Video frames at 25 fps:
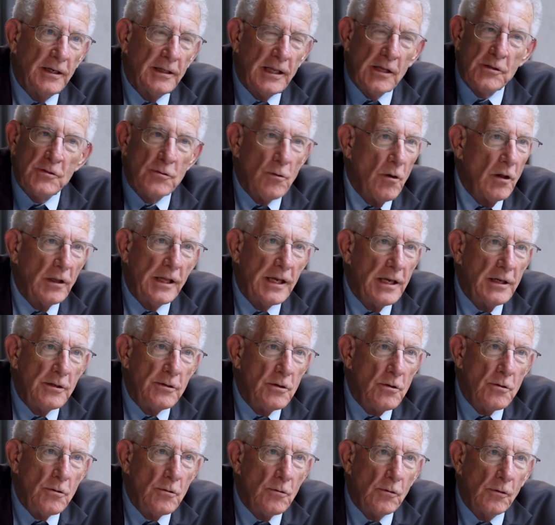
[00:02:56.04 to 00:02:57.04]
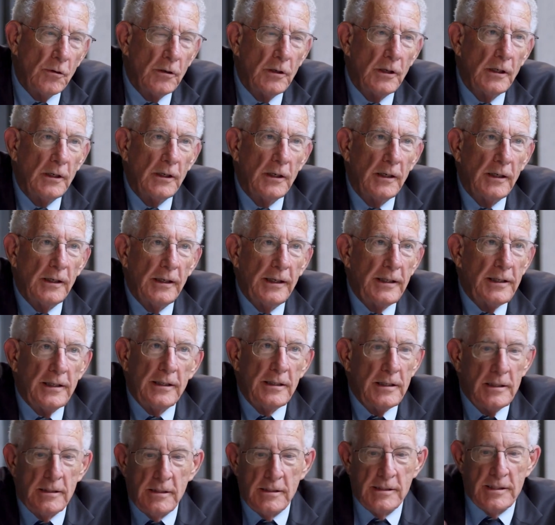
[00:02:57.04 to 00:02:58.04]
That's all he knew. He
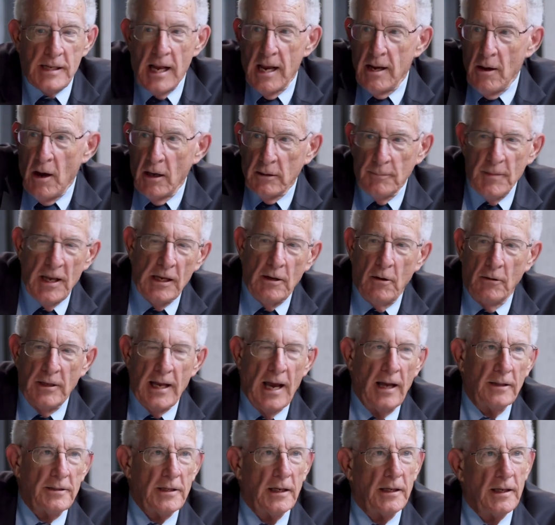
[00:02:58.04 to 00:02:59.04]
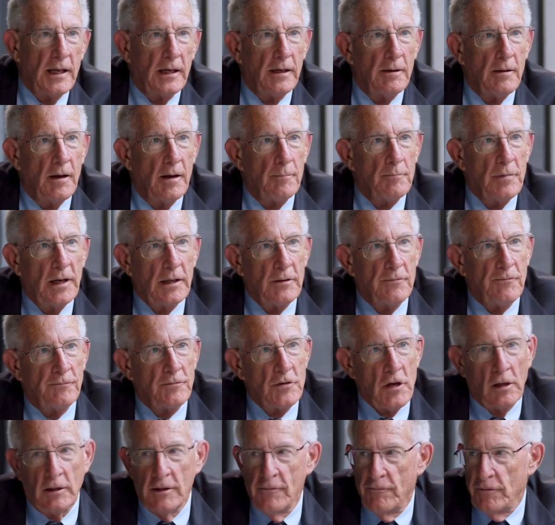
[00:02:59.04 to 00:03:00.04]
didn't say, oh, "Let me go down to get a big
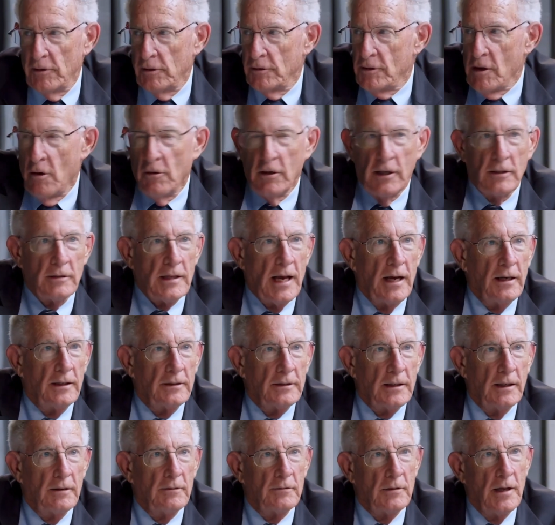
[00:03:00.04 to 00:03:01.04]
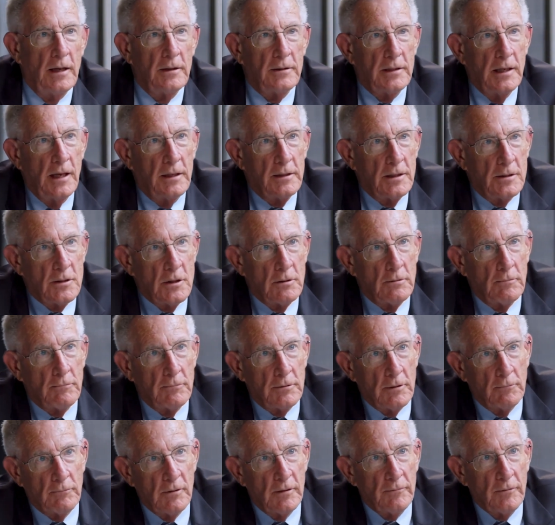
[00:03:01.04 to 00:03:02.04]
jelly-filled donut down at the end
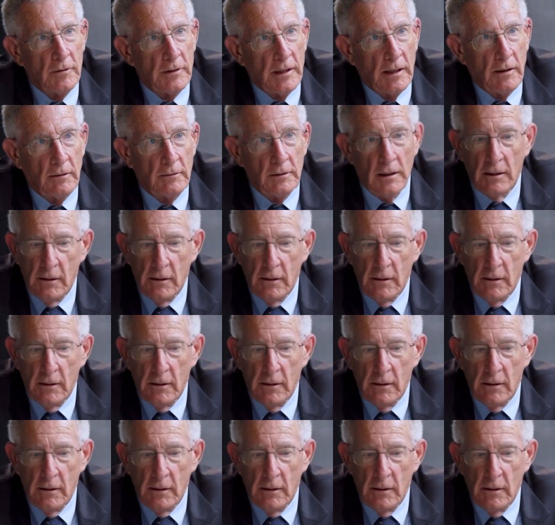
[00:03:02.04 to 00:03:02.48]
of the river there."